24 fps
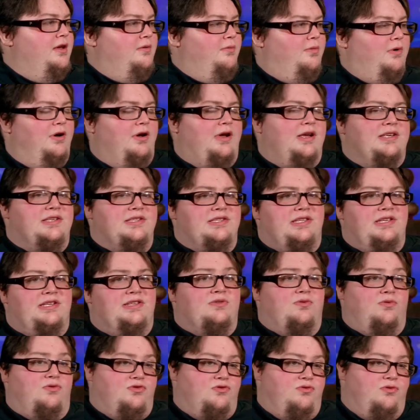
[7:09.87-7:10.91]
Whereas the
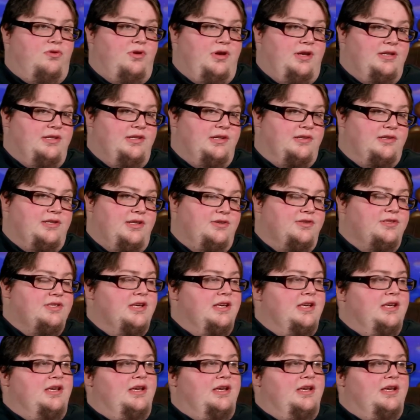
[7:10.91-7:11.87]
sorcerer in DuckTales